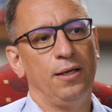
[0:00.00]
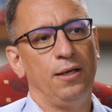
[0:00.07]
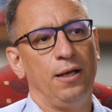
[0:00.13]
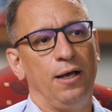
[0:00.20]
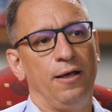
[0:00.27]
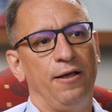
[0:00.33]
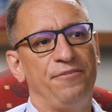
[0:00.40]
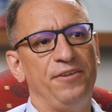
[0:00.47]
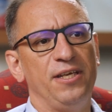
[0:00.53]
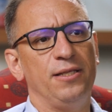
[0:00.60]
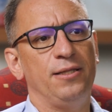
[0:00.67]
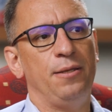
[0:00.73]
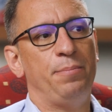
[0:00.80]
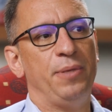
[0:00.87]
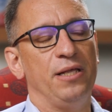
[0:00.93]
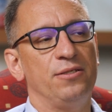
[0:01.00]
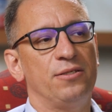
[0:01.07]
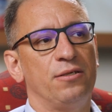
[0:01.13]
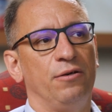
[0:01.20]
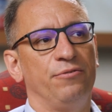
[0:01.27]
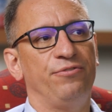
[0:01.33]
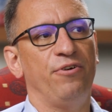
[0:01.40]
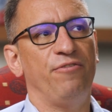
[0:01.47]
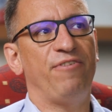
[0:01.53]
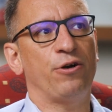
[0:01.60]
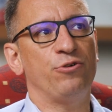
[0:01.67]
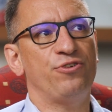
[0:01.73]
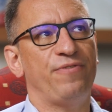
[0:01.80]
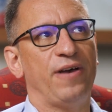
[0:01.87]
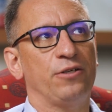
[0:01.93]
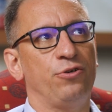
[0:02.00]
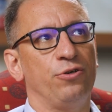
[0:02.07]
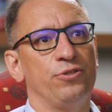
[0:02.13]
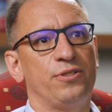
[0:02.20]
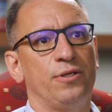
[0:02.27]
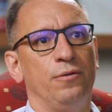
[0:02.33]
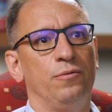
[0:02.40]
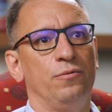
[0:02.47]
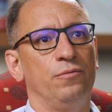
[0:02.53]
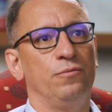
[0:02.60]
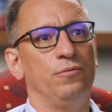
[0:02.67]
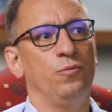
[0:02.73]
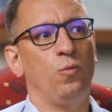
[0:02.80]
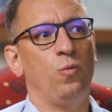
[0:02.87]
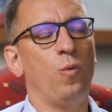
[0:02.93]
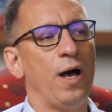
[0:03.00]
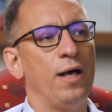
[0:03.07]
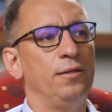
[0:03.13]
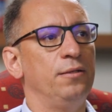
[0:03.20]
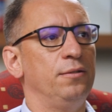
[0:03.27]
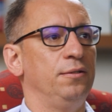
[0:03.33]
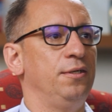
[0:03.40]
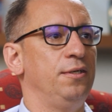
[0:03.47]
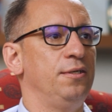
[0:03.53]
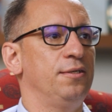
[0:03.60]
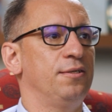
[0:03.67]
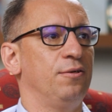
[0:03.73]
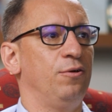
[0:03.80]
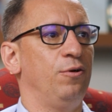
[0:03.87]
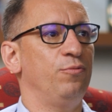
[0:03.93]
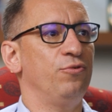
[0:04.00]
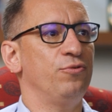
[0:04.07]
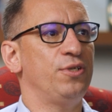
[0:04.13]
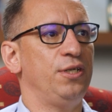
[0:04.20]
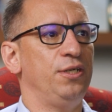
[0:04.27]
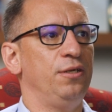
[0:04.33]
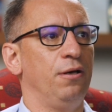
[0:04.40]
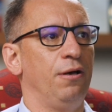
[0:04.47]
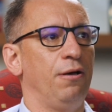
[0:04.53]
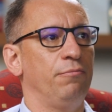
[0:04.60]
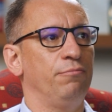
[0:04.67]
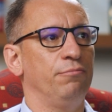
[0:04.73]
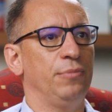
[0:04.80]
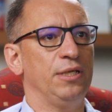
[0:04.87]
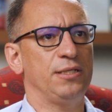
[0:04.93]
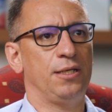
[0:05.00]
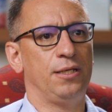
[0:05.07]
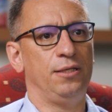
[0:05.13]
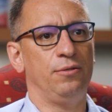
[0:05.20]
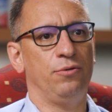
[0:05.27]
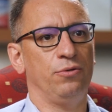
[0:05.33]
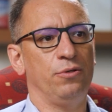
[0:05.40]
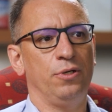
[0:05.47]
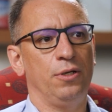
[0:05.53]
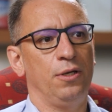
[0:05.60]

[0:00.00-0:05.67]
I think it depends of various factors. One is obviously basically the